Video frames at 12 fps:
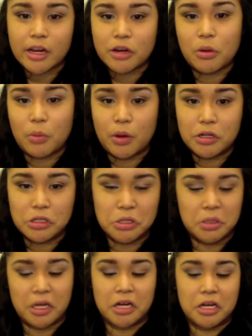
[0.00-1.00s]
You don't want to
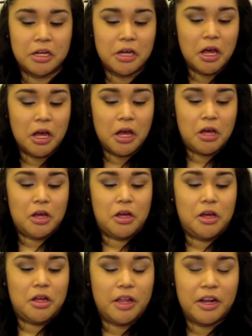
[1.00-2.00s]
do like
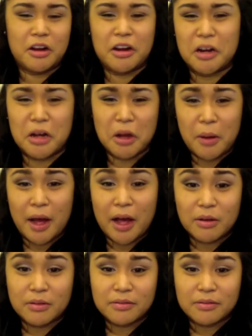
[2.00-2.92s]
you're gonna go out